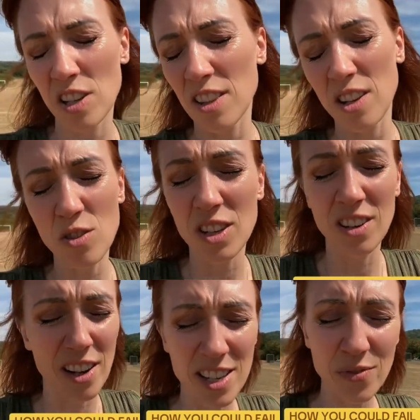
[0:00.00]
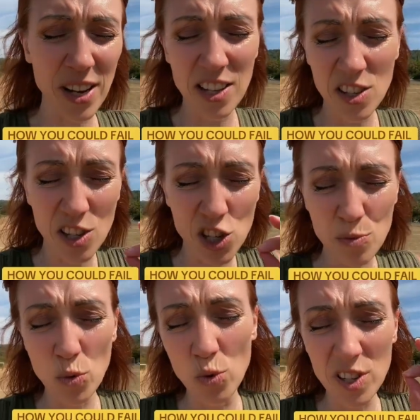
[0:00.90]
you can like fit into the
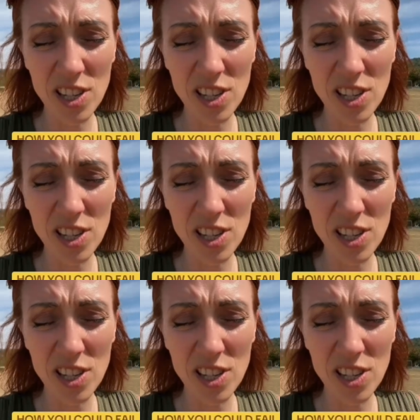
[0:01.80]
smallest